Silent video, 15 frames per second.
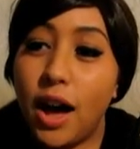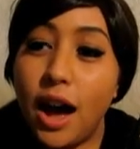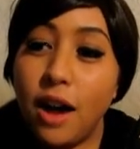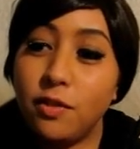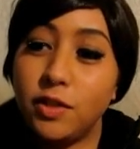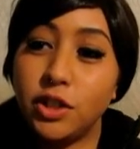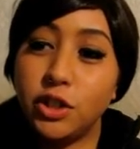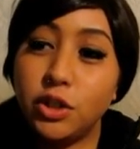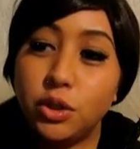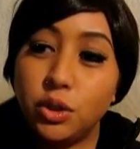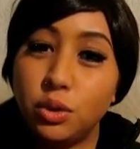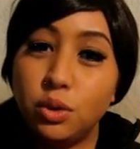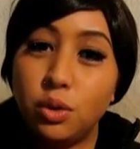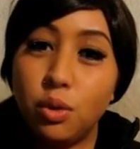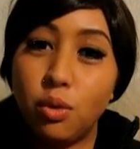after
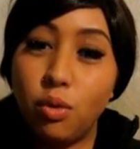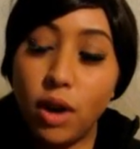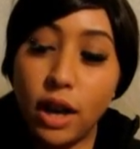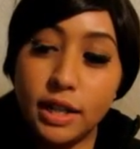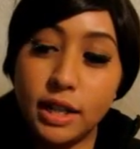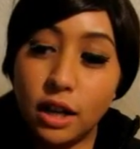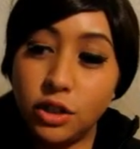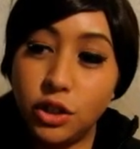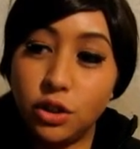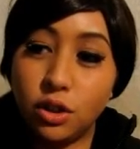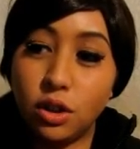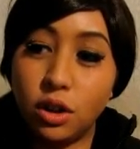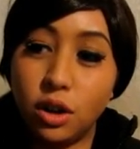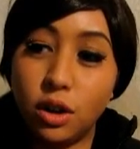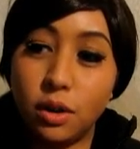you write out
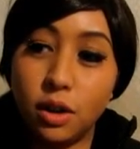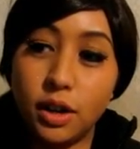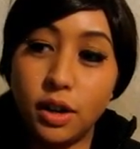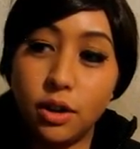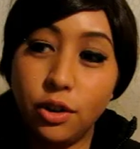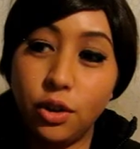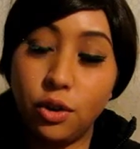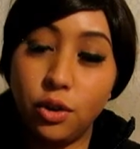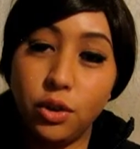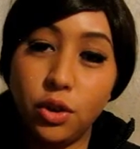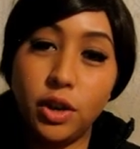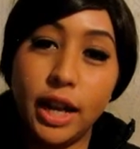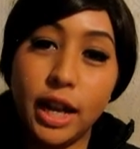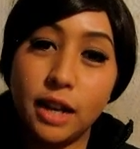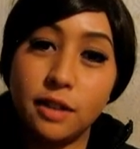your
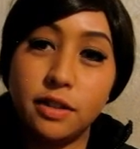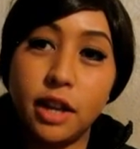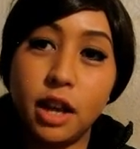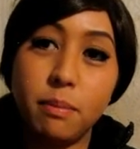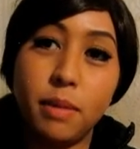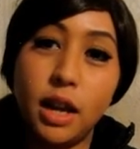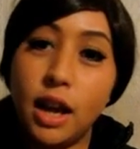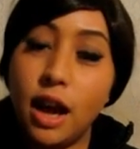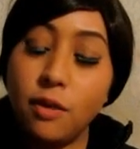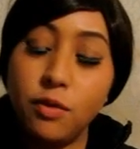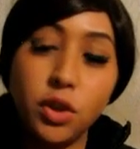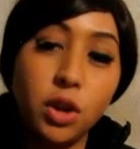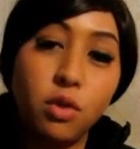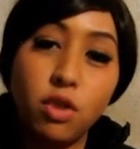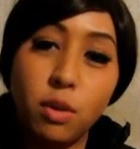negative statement,
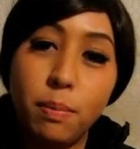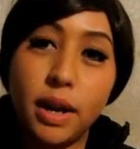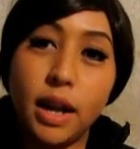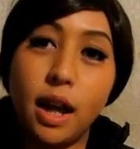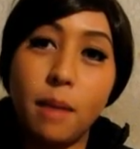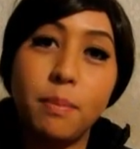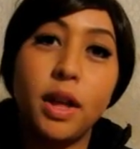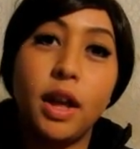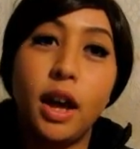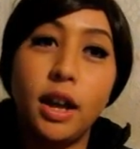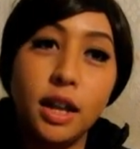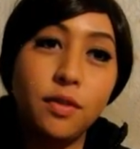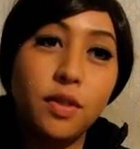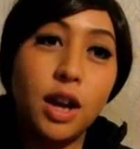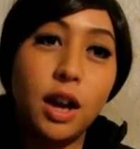after you rip it up,
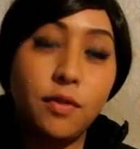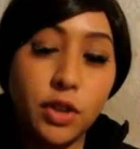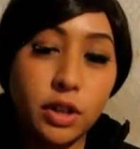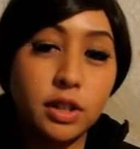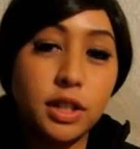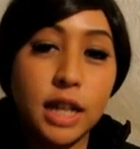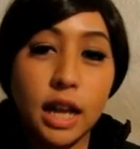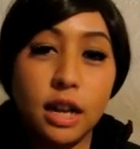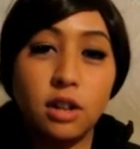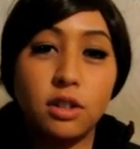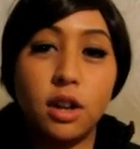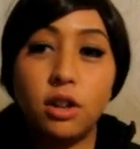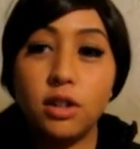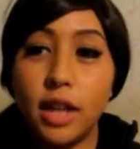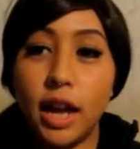and even after you say it
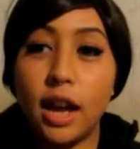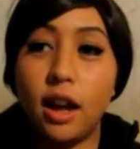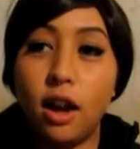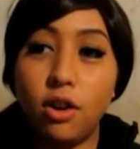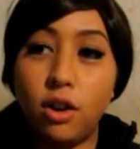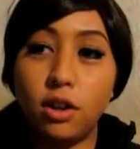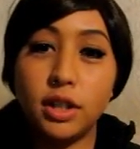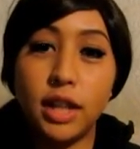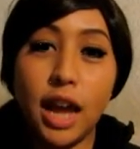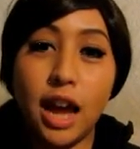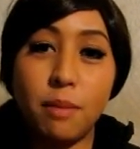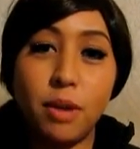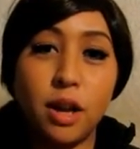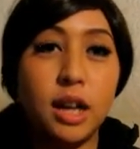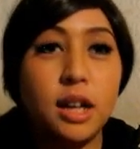on
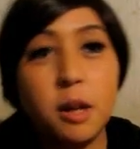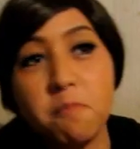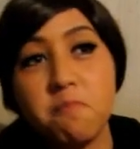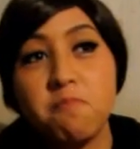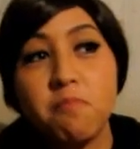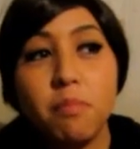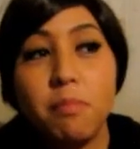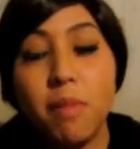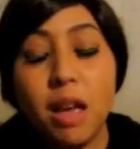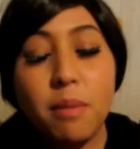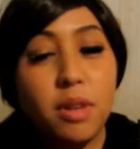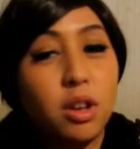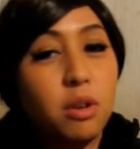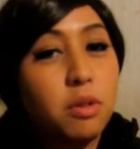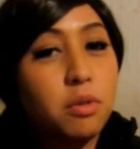camera,
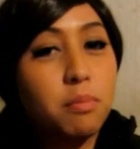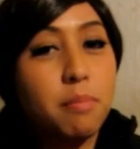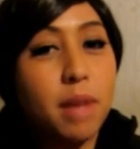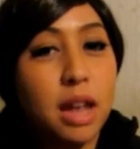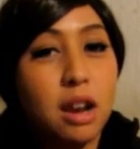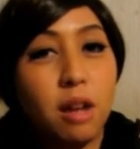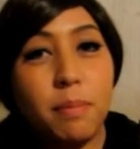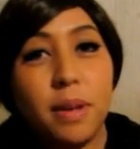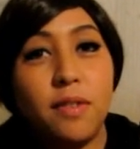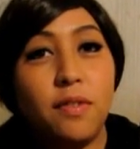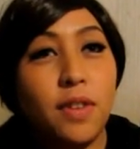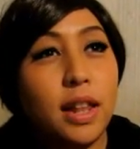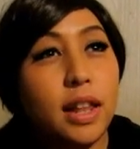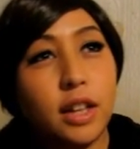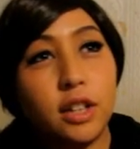maybe you may not be
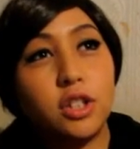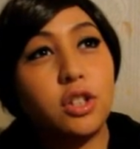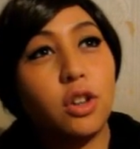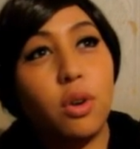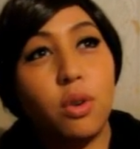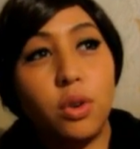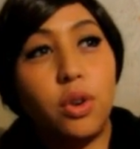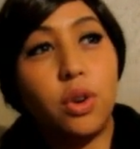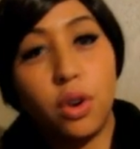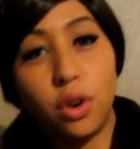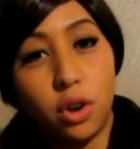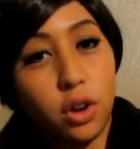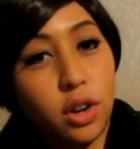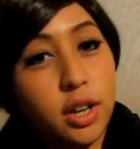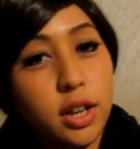feeling so
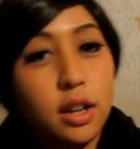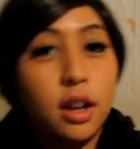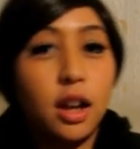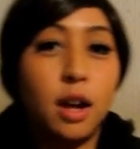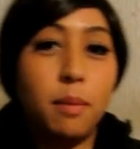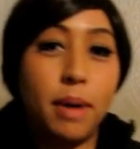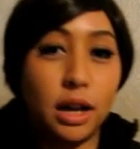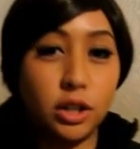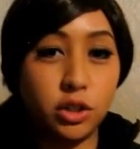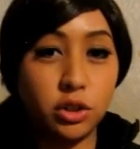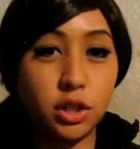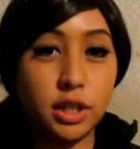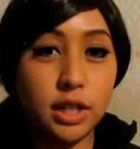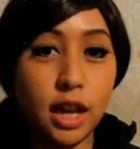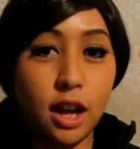good about
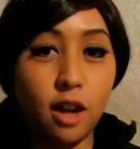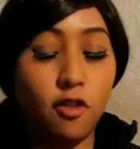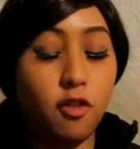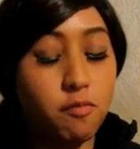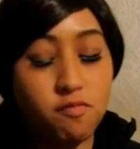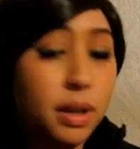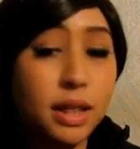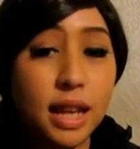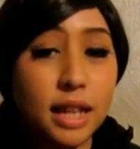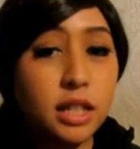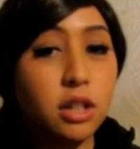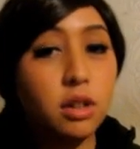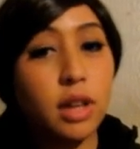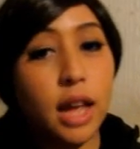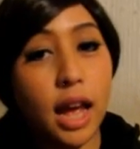yourself, but
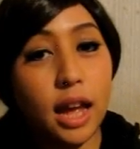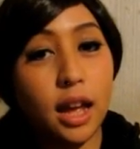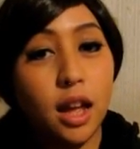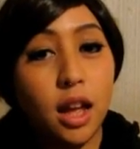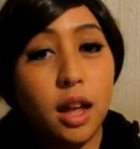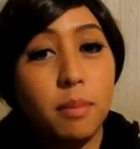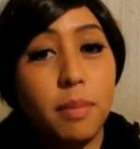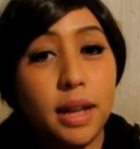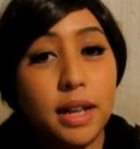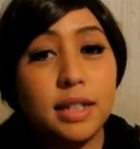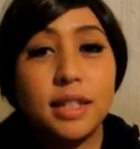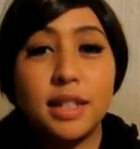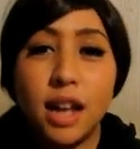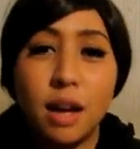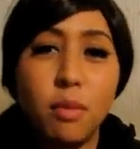that's okay.
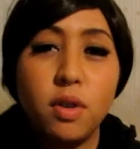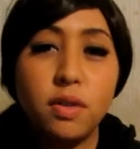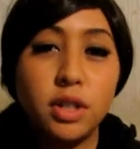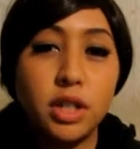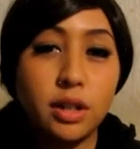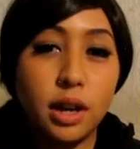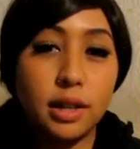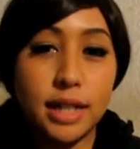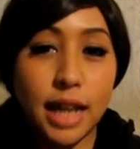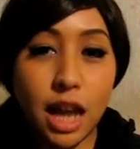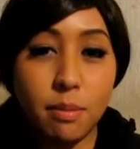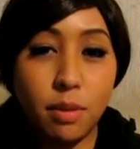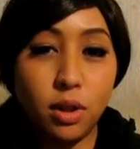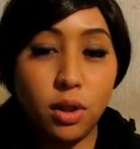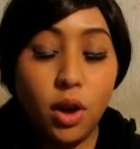because come over to our
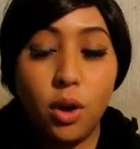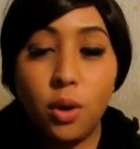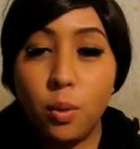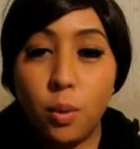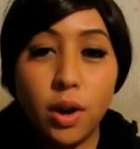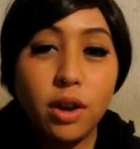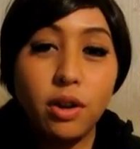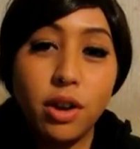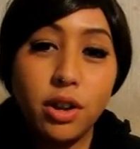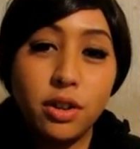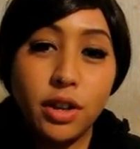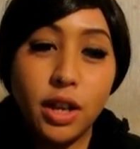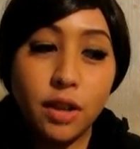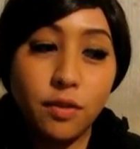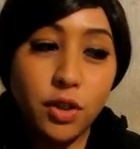table. We're going
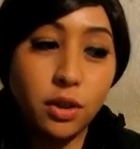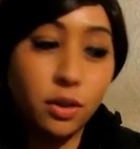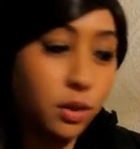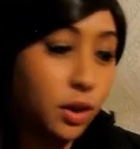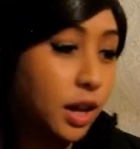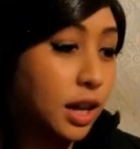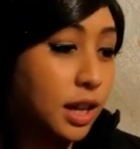to give you